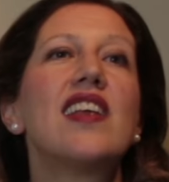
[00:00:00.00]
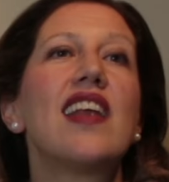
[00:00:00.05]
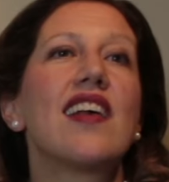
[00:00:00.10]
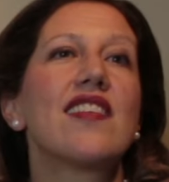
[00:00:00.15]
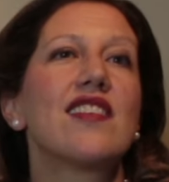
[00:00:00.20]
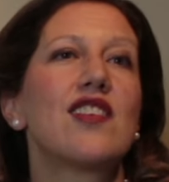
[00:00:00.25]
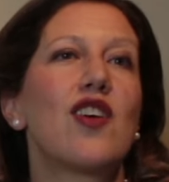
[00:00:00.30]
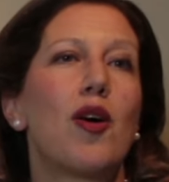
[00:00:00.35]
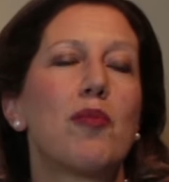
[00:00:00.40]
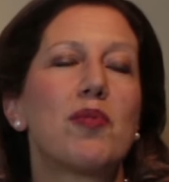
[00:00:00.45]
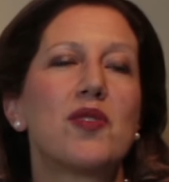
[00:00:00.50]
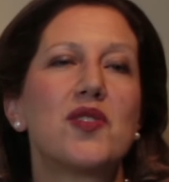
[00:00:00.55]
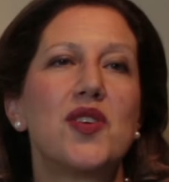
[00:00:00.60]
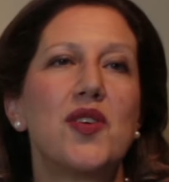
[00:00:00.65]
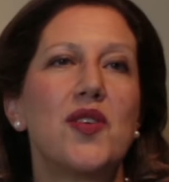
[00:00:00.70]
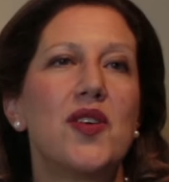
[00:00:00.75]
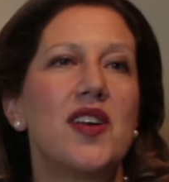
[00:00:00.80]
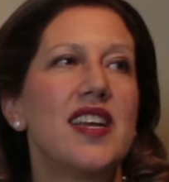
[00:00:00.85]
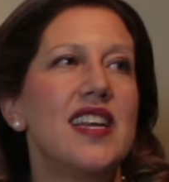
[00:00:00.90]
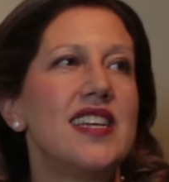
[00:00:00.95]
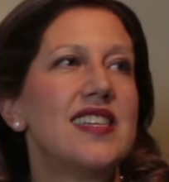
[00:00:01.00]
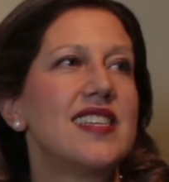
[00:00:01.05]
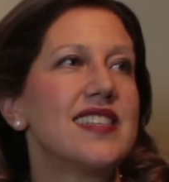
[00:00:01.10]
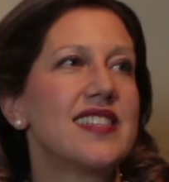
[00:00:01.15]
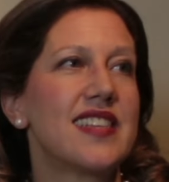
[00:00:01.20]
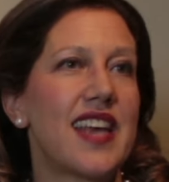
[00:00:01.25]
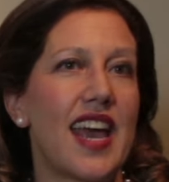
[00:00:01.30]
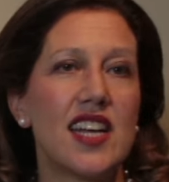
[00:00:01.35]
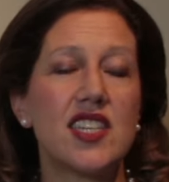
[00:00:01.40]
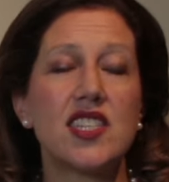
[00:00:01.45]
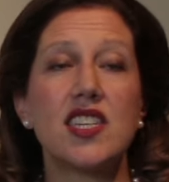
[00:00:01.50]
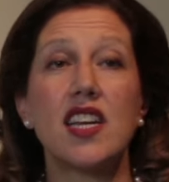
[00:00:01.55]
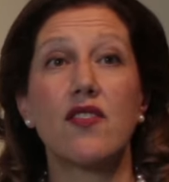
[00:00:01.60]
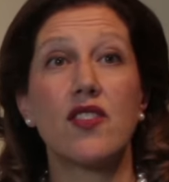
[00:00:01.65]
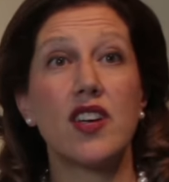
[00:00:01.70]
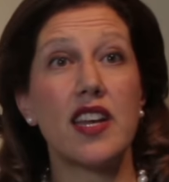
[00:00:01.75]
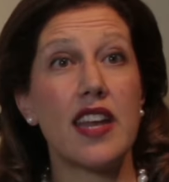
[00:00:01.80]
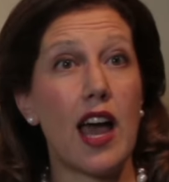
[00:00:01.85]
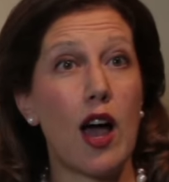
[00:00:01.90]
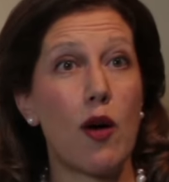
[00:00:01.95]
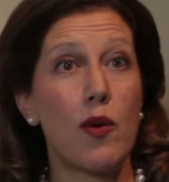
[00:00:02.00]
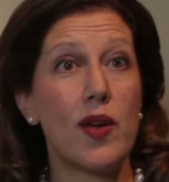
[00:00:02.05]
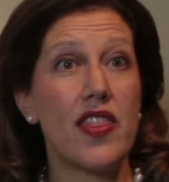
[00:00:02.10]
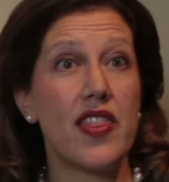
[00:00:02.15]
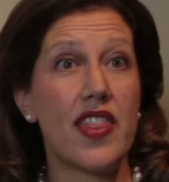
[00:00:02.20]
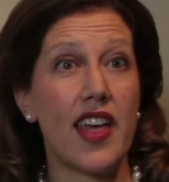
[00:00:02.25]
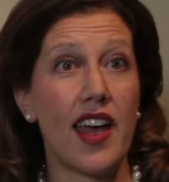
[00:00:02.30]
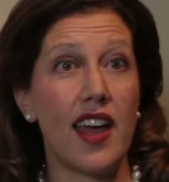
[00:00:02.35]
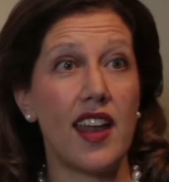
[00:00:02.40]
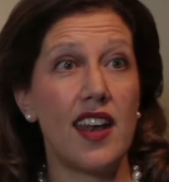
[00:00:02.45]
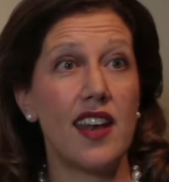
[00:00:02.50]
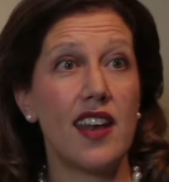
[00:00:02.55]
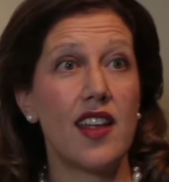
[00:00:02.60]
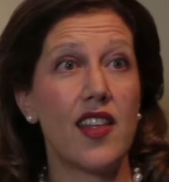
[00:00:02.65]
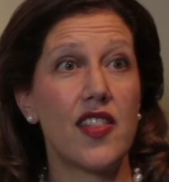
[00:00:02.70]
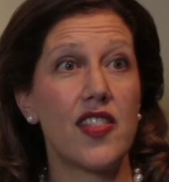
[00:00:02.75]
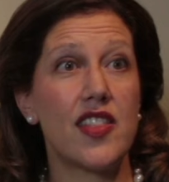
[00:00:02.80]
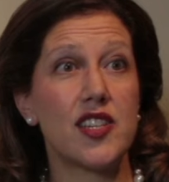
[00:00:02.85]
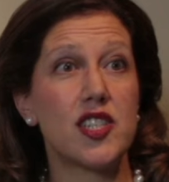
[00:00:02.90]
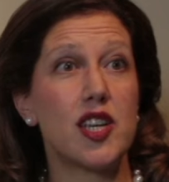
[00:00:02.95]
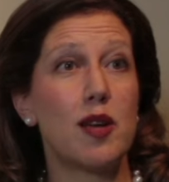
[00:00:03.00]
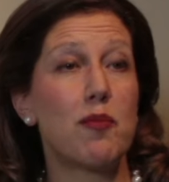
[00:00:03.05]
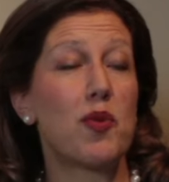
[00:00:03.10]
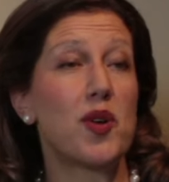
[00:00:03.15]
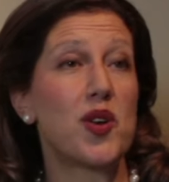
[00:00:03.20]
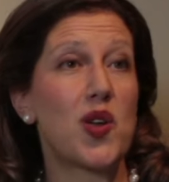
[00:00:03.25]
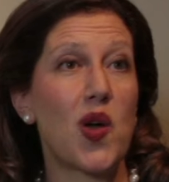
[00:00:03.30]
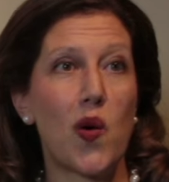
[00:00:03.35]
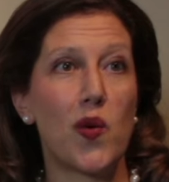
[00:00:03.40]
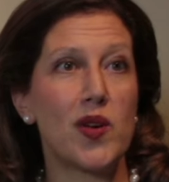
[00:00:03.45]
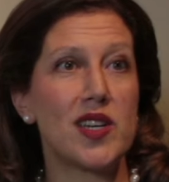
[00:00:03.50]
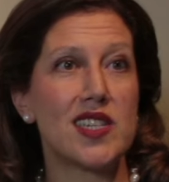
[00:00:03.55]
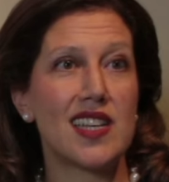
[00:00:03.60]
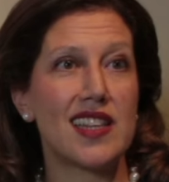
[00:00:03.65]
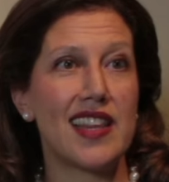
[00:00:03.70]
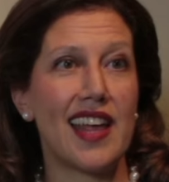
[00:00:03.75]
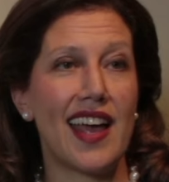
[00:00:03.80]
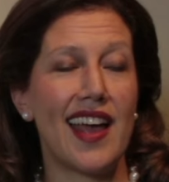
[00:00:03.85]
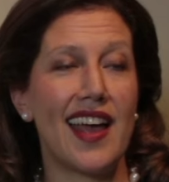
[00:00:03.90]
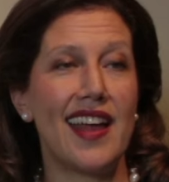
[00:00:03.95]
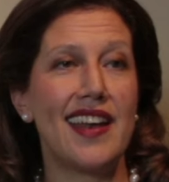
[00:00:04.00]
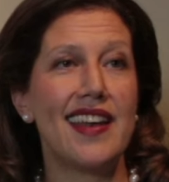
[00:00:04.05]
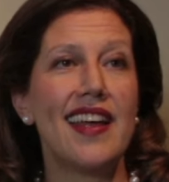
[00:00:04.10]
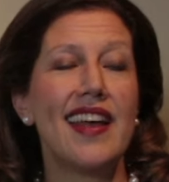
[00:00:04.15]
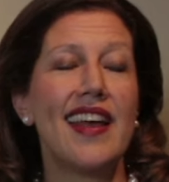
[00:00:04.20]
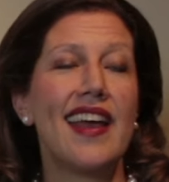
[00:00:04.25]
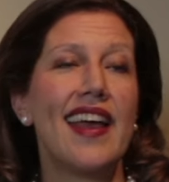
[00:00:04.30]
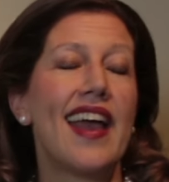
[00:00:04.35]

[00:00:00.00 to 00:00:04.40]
it as an opportunity to sketch, and every now and then the ship would go into land.